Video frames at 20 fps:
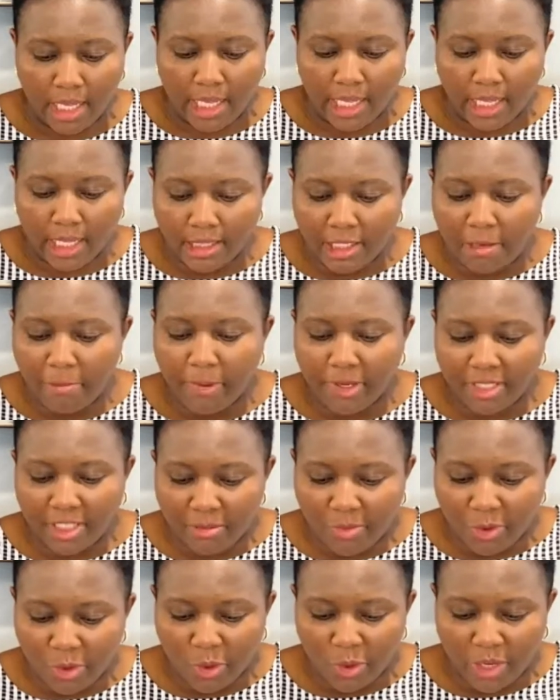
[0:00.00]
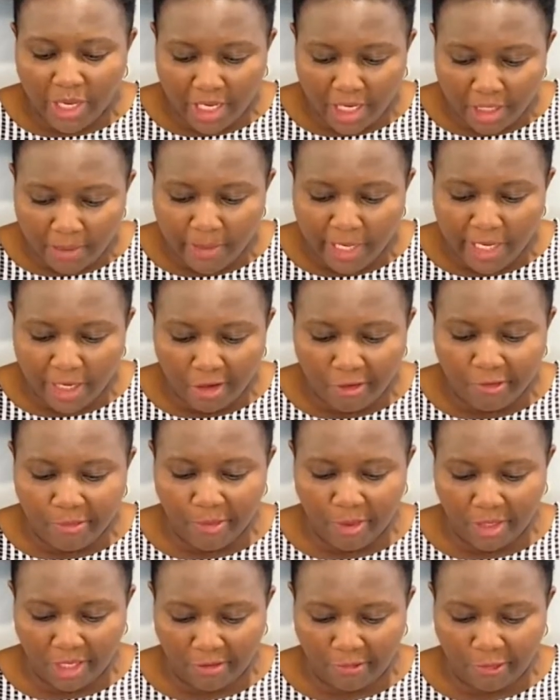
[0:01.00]
Is it possible to earn enough
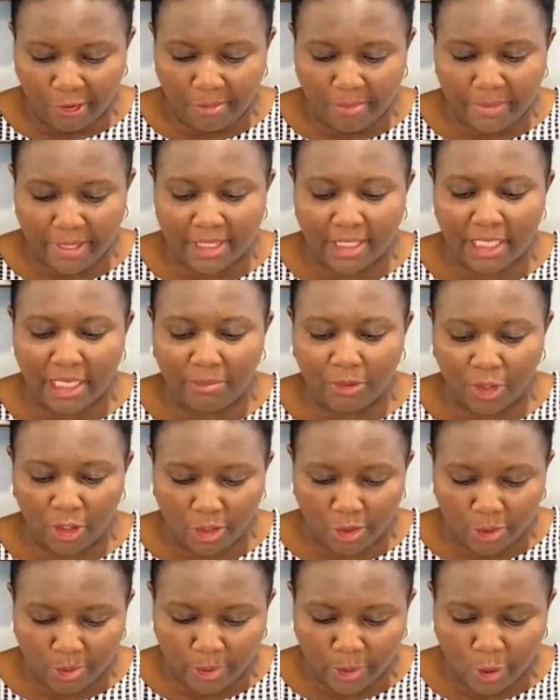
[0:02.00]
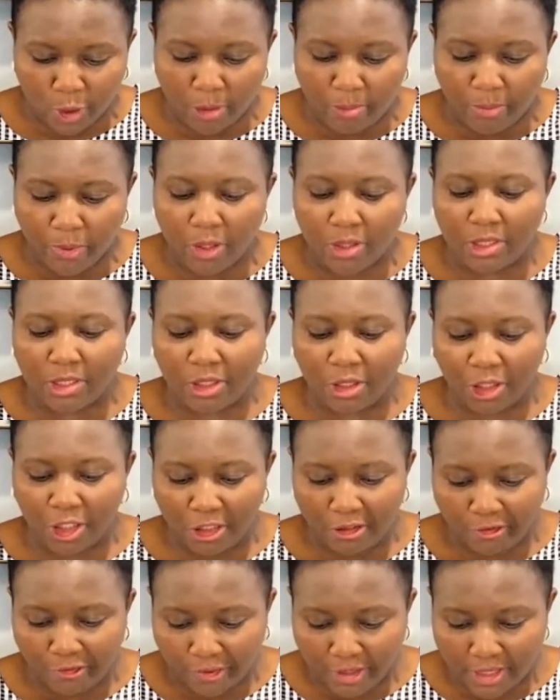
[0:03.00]
money from part-time jobs to support
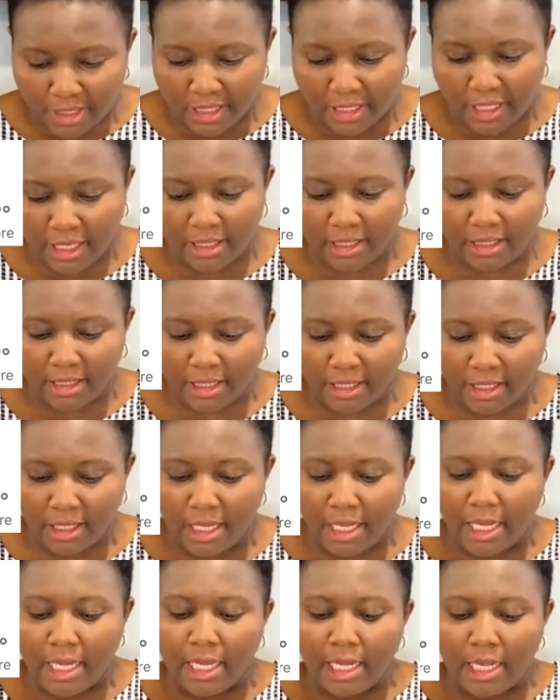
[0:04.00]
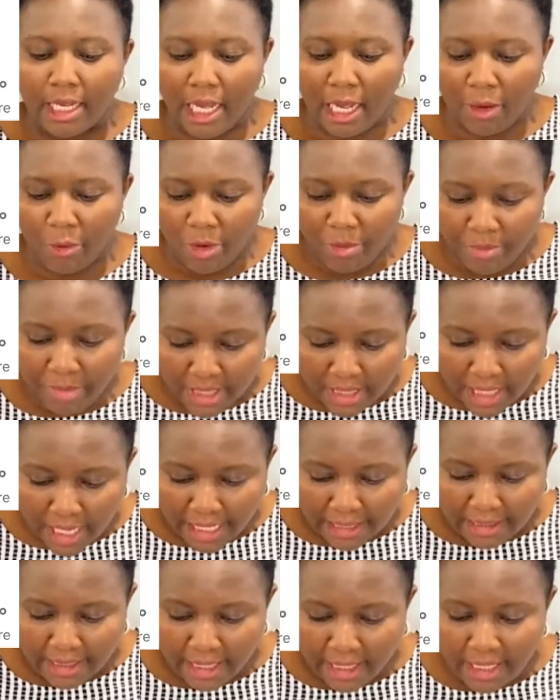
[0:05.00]
tuition fees in Canada? Can we meet
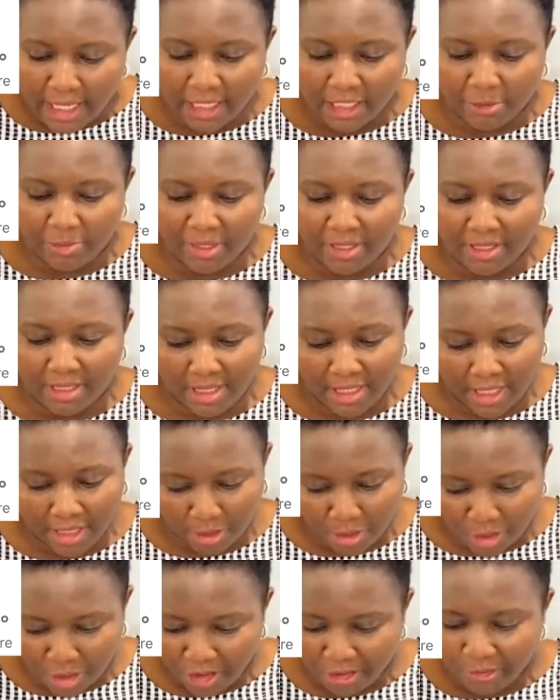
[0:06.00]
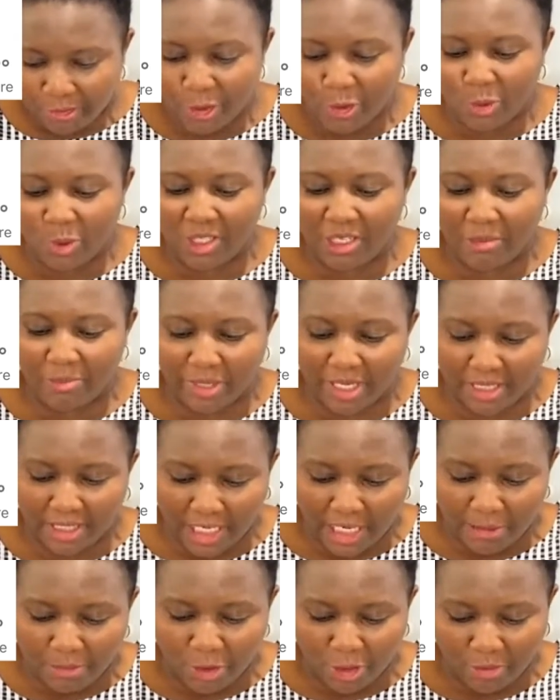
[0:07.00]
our daily expenses and tuition fees with a
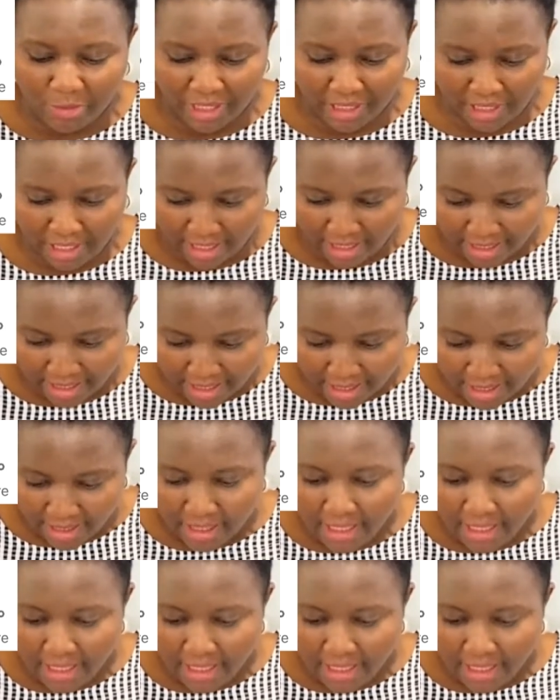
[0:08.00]
part-time job in Canada?